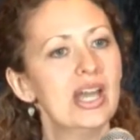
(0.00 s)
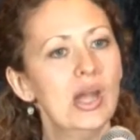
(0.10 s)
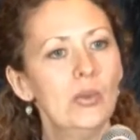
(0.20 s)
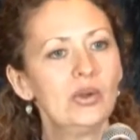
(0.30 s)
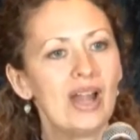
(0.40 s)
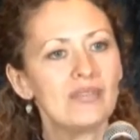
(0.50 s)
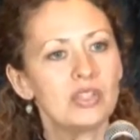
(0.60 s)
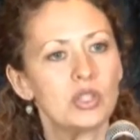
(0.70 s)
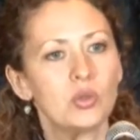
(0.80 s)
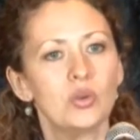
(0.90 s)
We don't have the
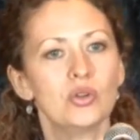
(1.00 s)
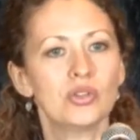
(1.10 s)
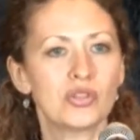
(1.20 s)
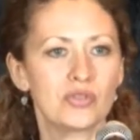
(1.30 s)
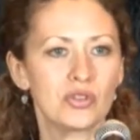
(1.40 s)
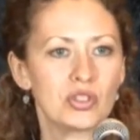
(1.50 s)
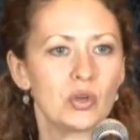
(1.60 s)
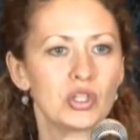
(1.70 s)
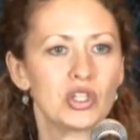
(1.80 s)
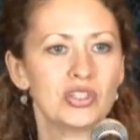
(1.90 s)
tools for
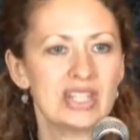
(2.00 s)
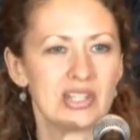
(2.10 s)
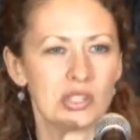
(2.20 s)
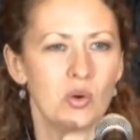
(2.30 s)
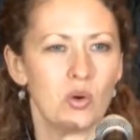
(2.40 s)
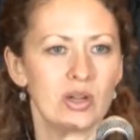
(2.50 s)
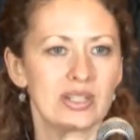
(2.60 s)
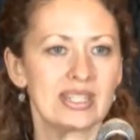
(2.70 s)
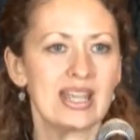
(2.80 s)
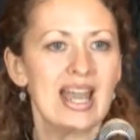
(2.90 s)
social discourse
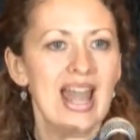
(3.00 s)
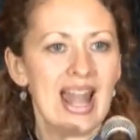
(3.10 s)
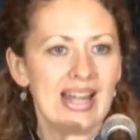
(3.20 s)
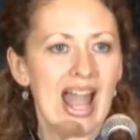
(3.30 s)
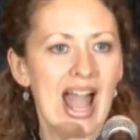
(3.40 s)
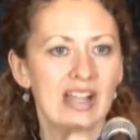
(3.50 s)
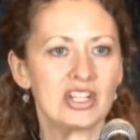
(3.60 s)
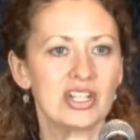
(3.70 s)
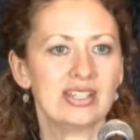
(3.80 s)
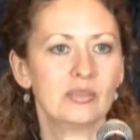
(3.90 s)
and action.